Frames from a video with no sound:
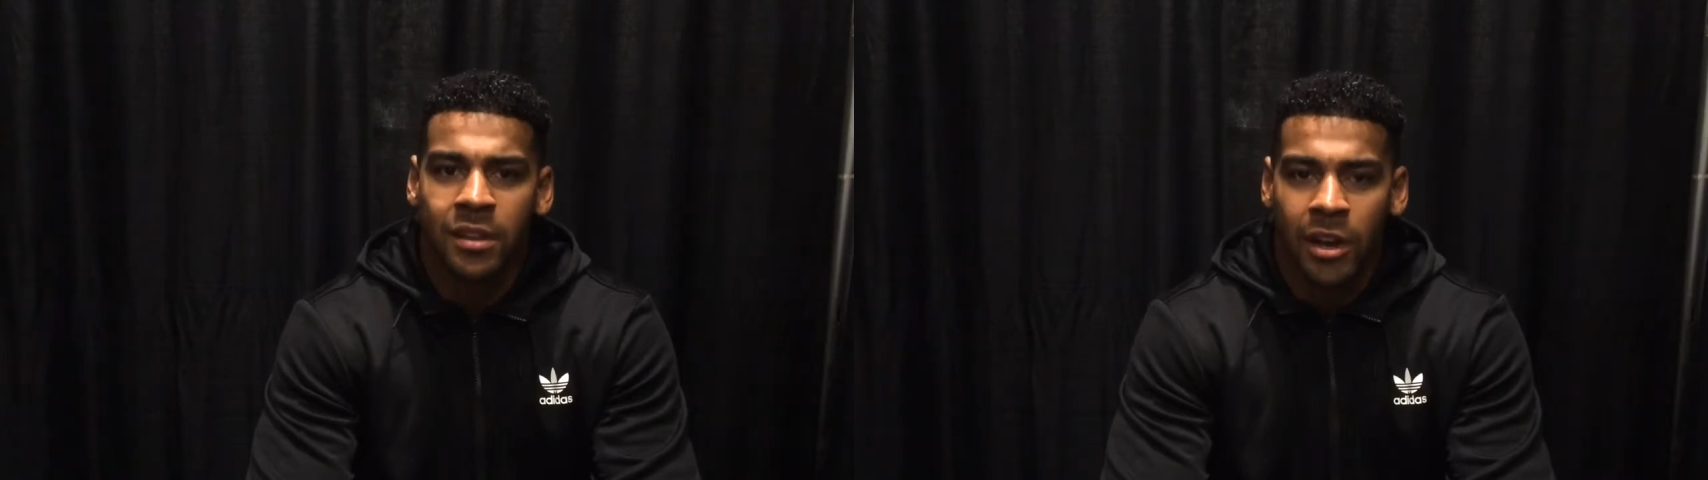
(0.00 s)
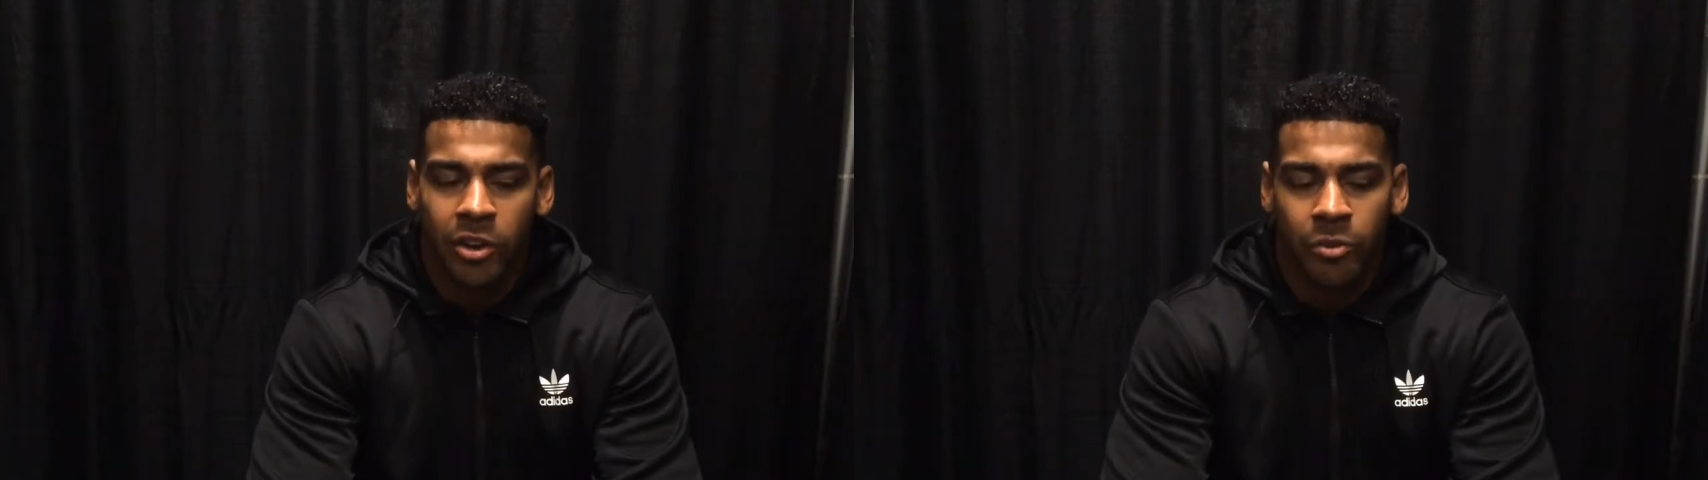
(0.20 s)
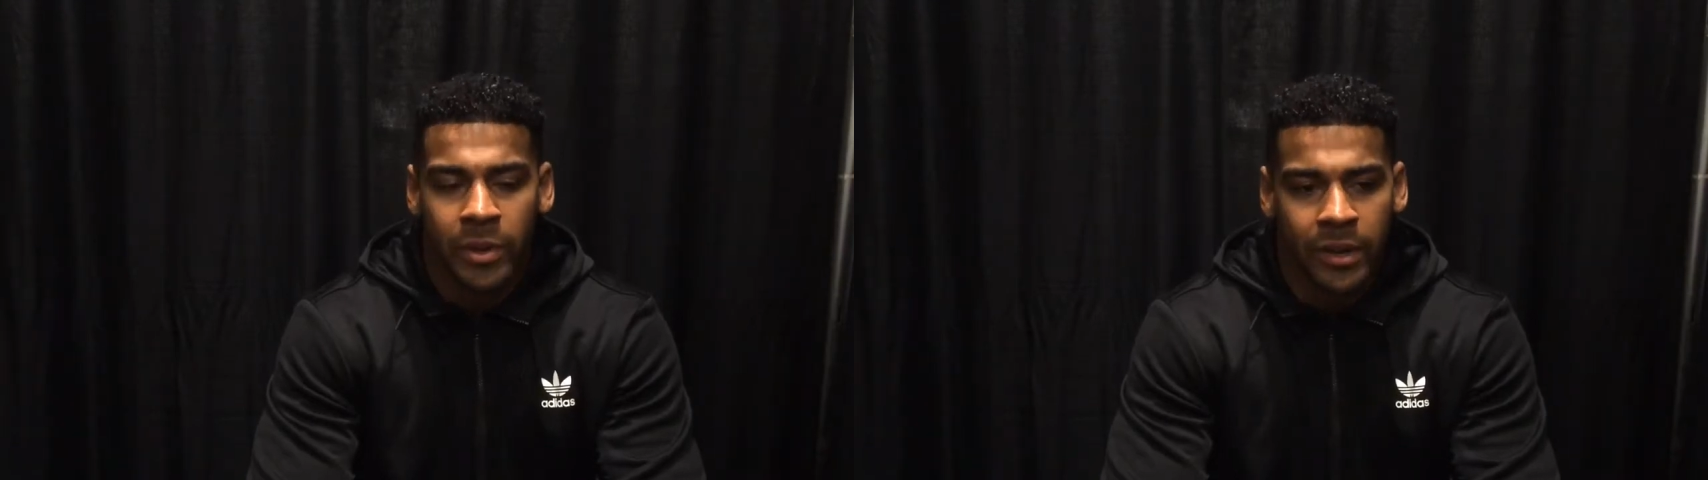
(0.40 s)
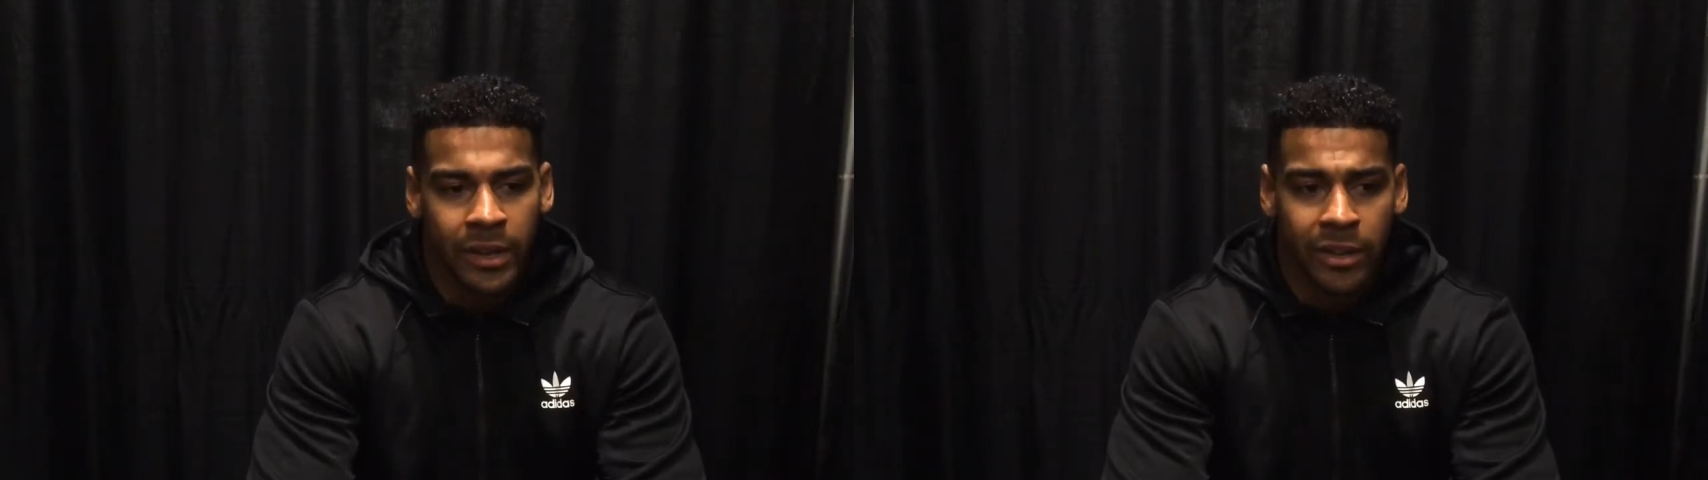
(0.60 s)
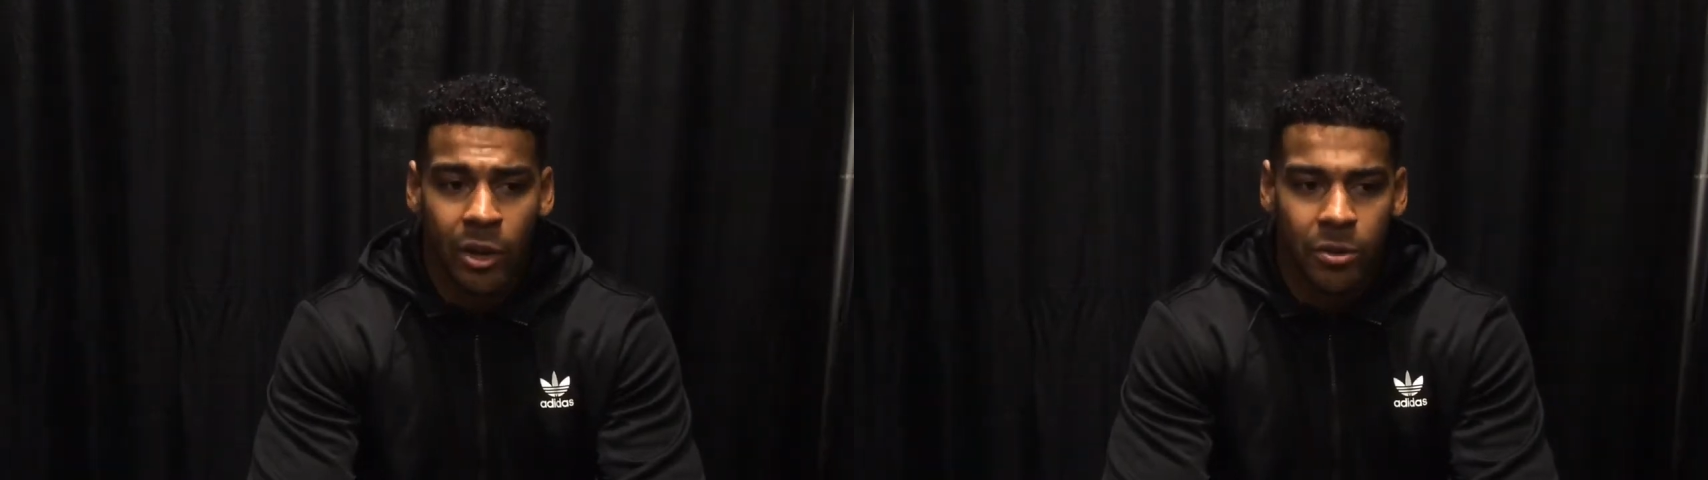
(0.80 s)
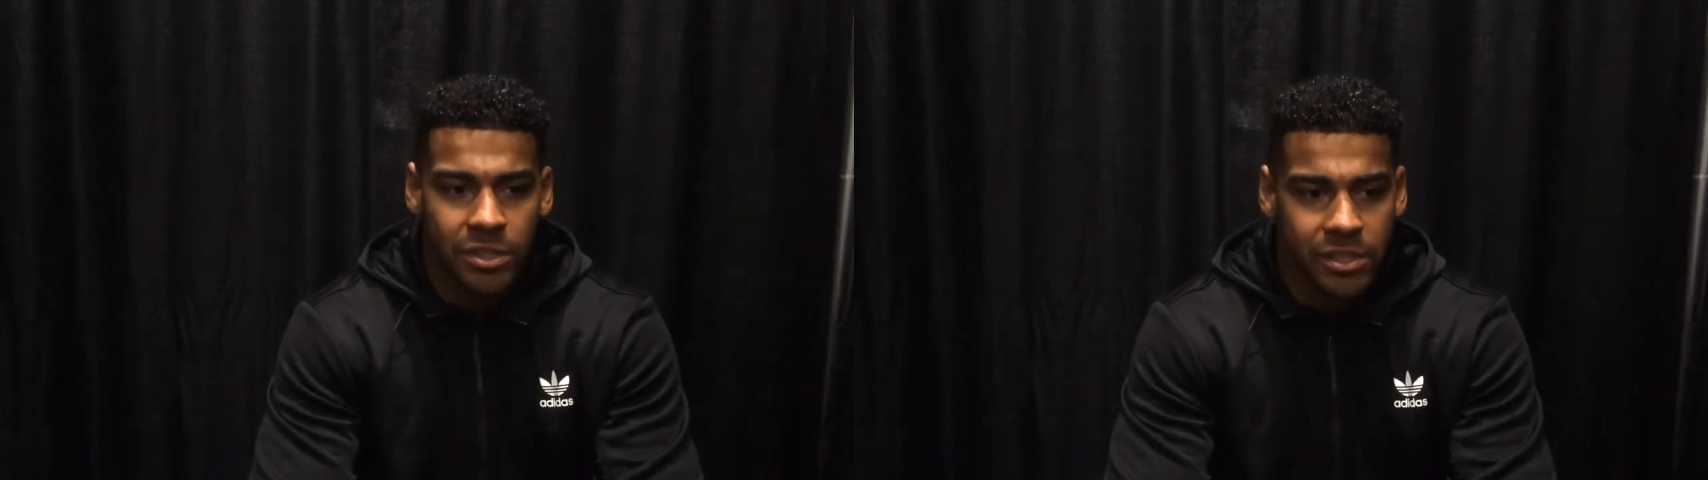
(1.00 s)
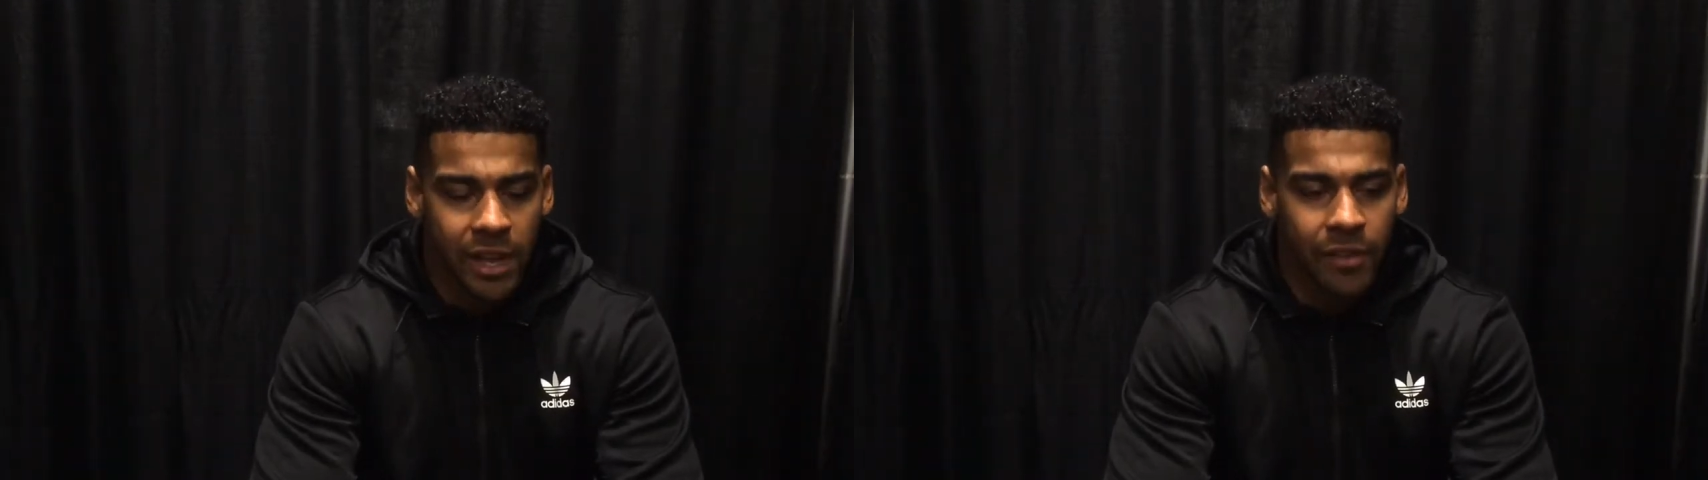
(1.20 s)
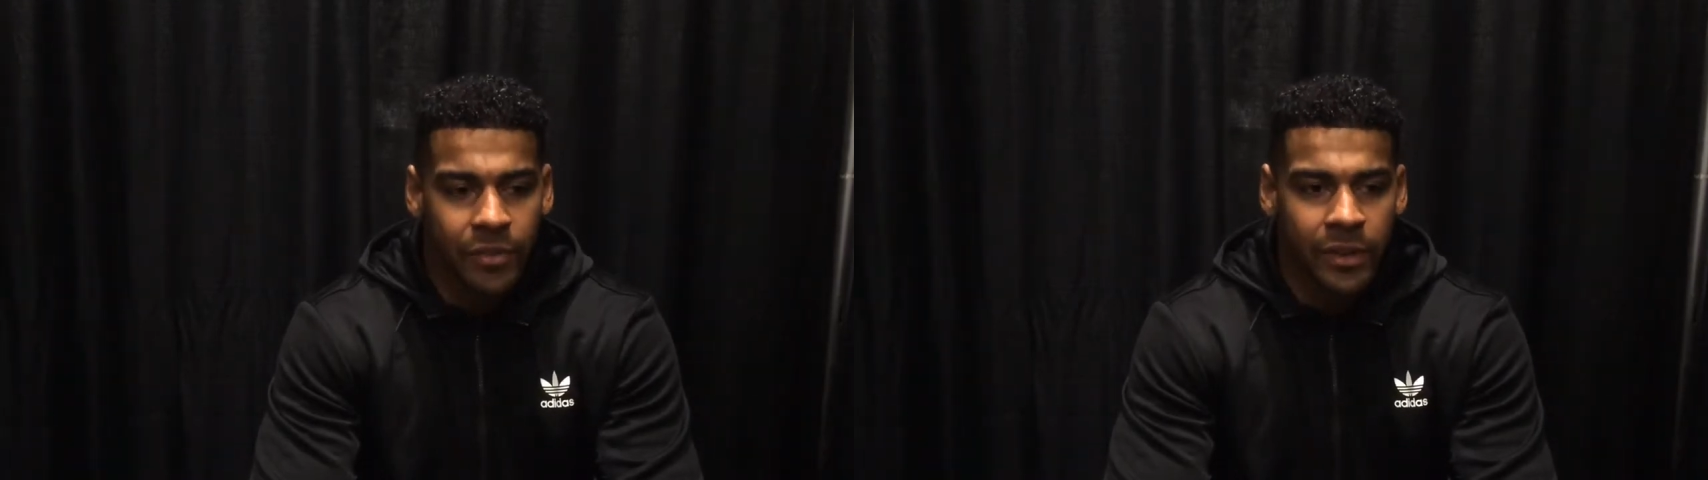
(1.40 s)
the locker room and the coaching
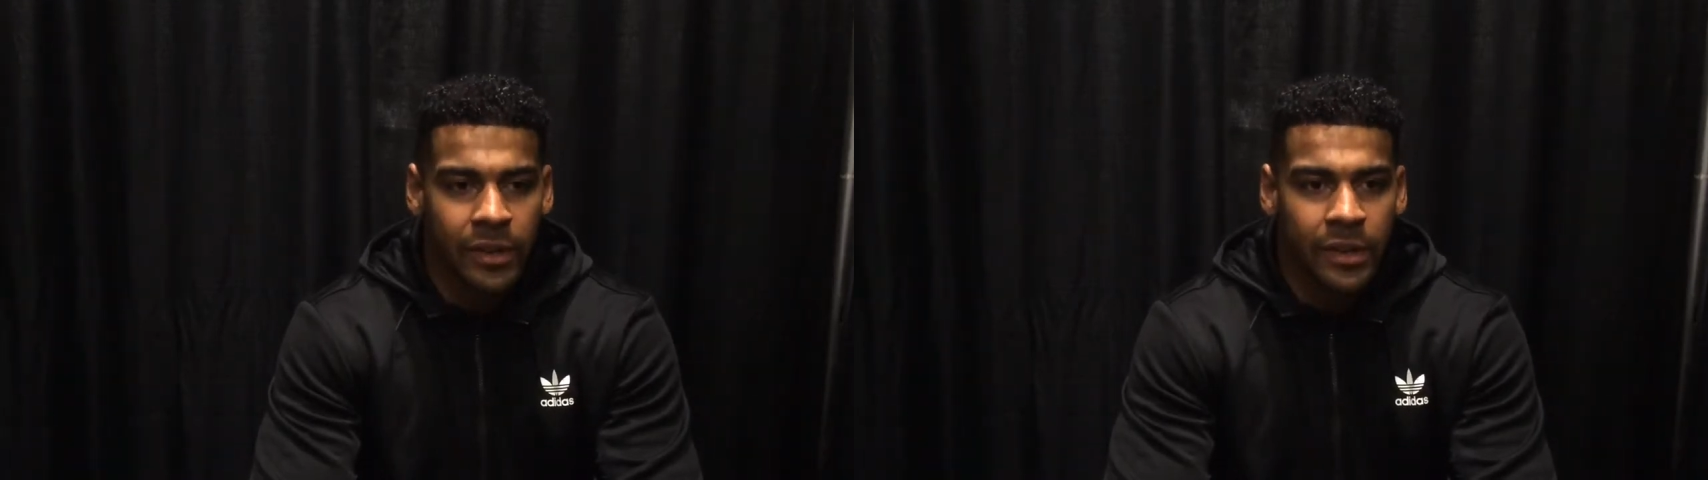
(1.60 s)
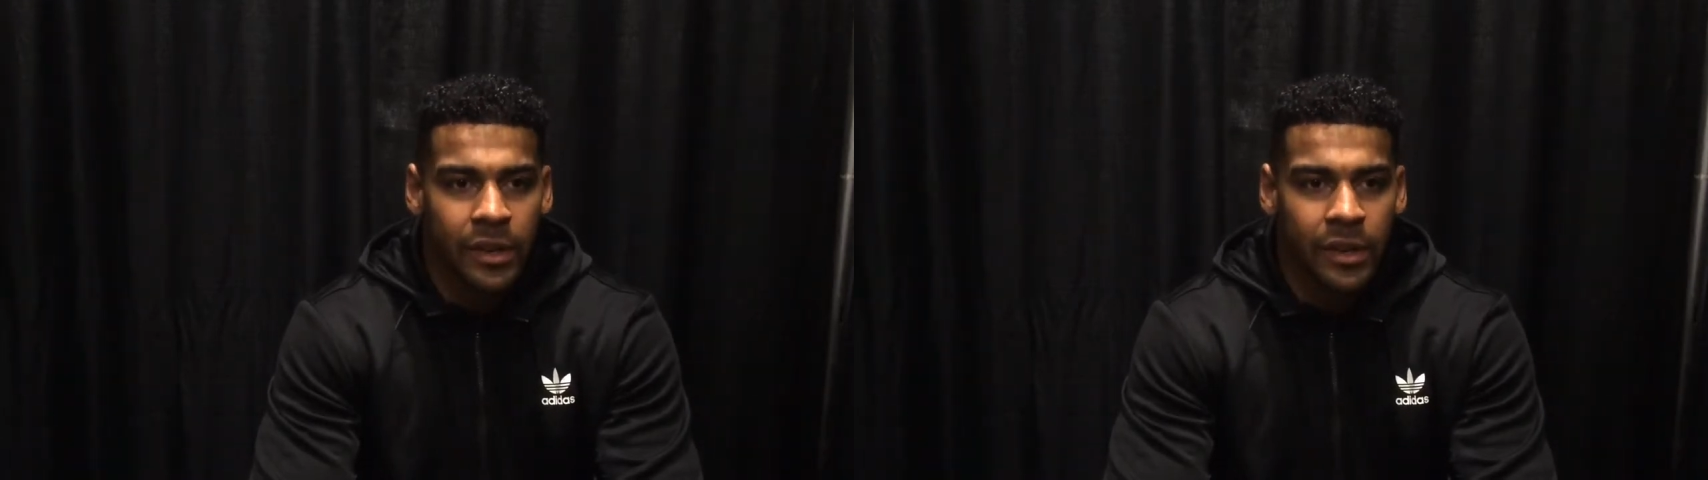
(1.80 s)
staff and,